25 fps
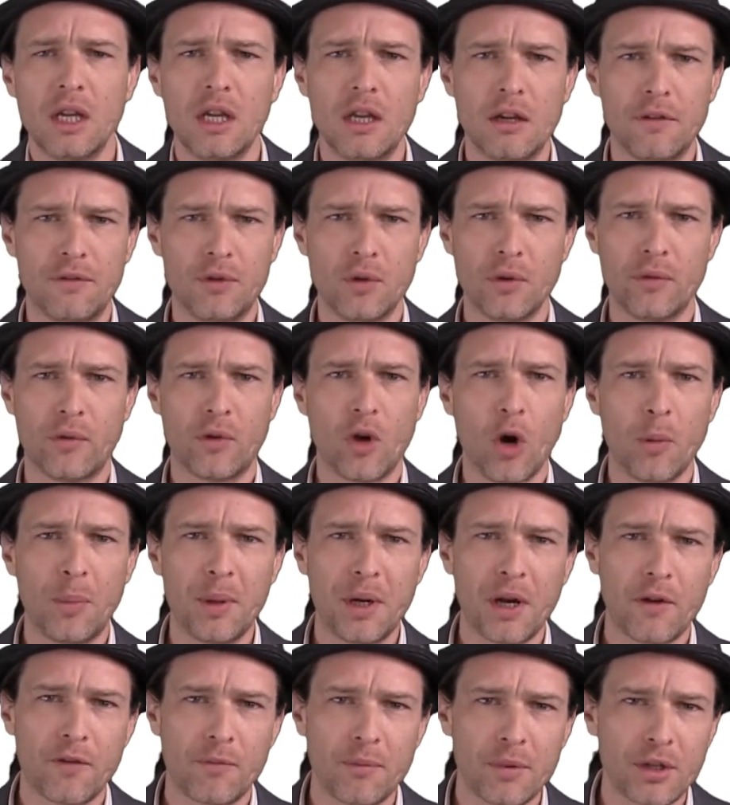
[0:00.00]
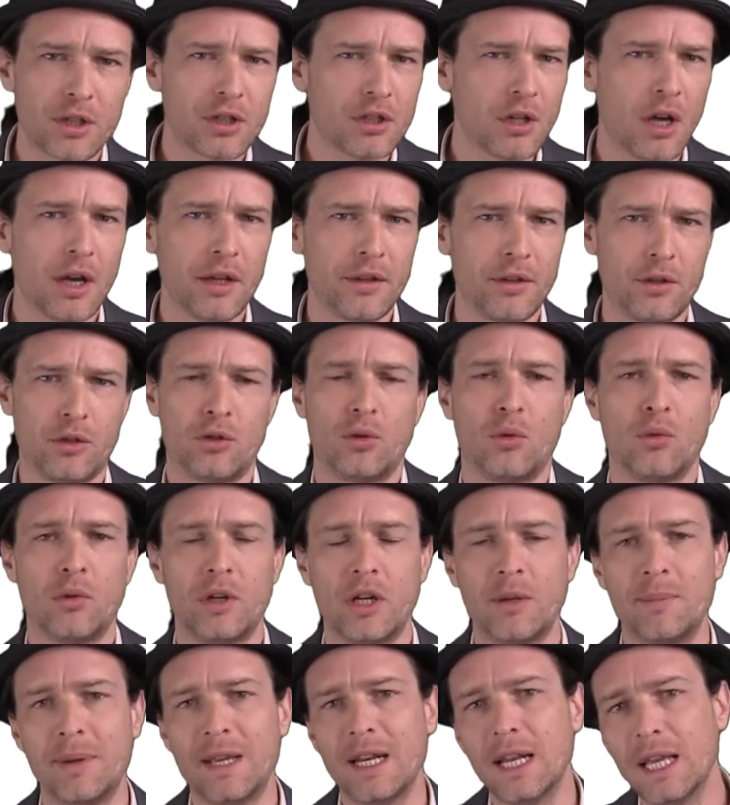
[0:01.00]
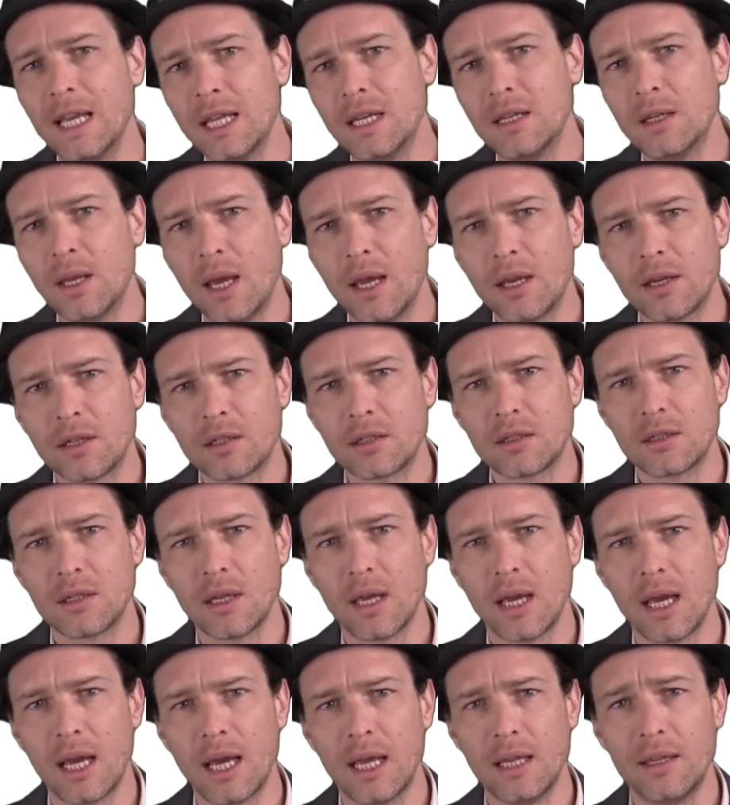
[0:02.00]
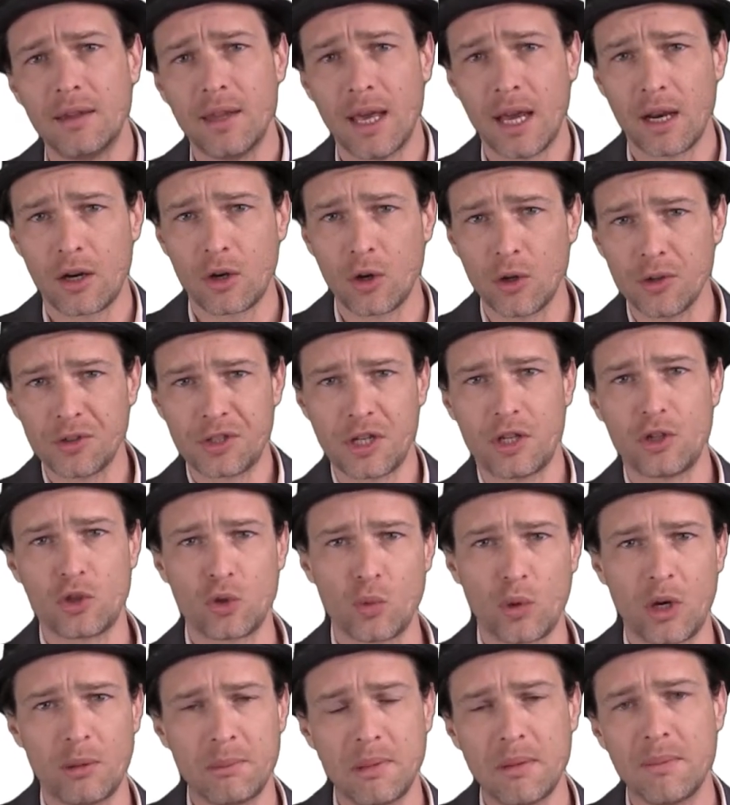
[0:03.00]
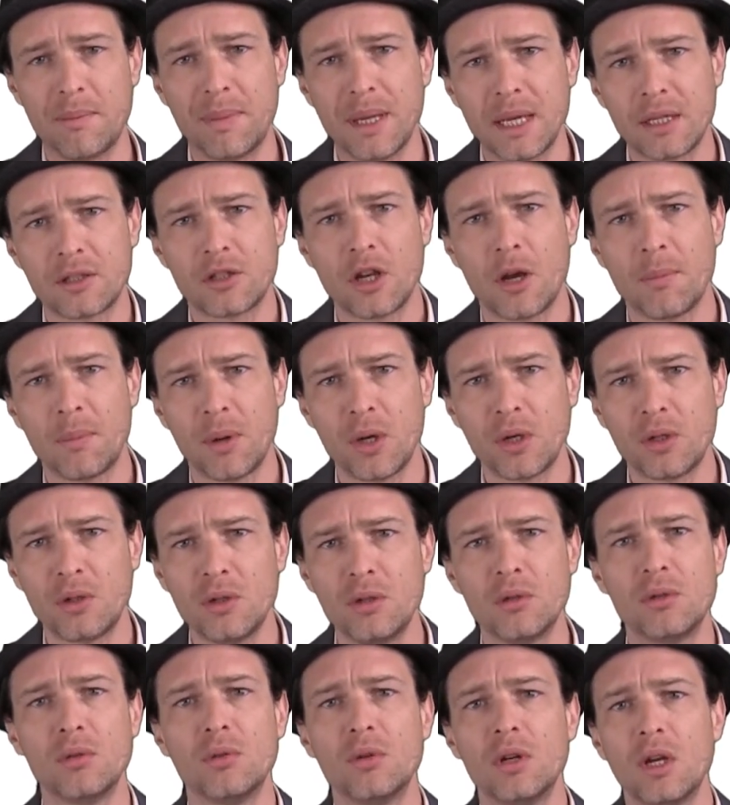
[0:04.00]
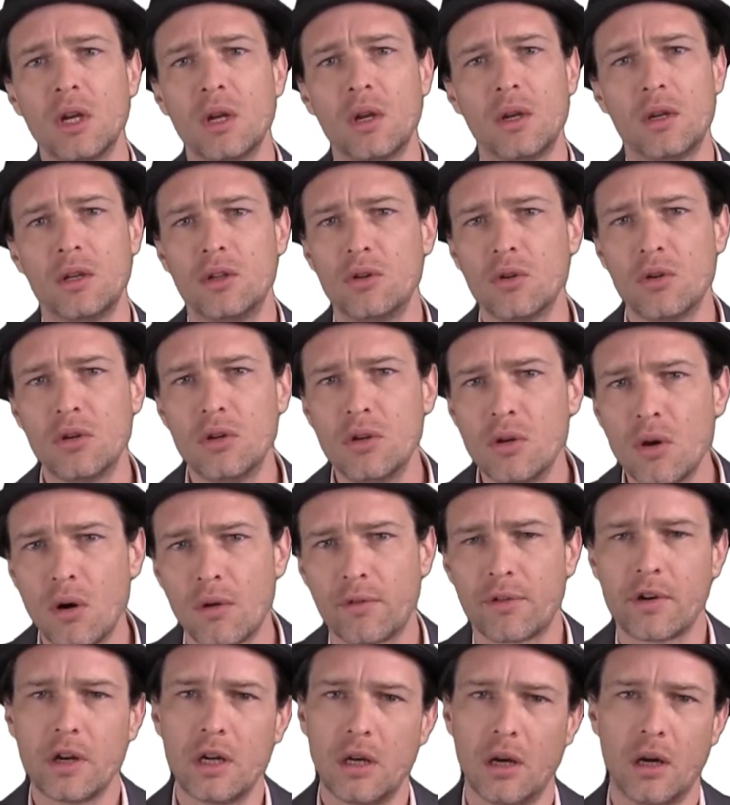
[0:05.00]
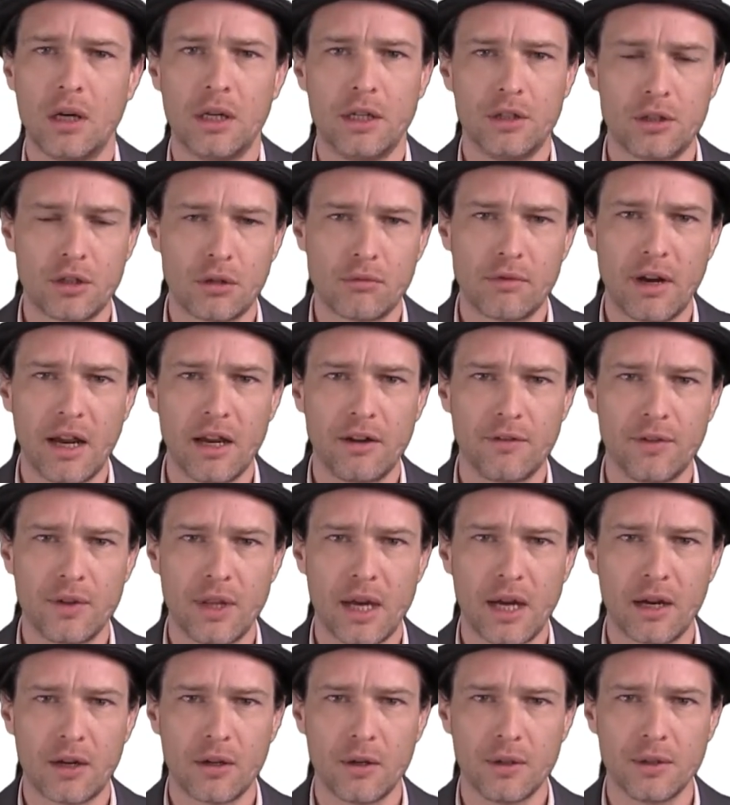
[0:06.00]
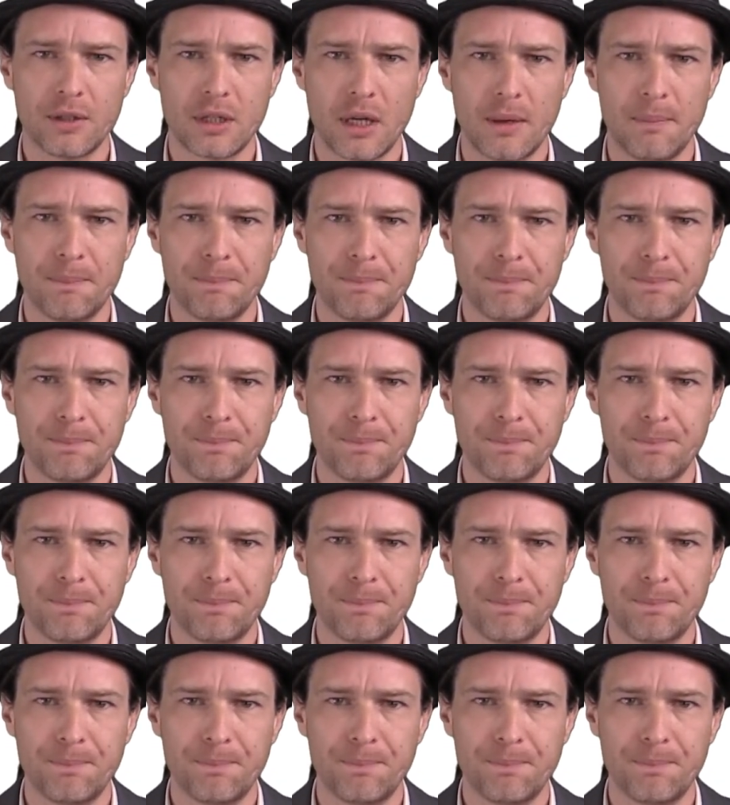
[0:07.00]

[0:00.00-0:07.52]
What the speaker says: If you've copied it from a site that's already been indexed and that content's already been picked up by Google, you're not very likely to rank for that content.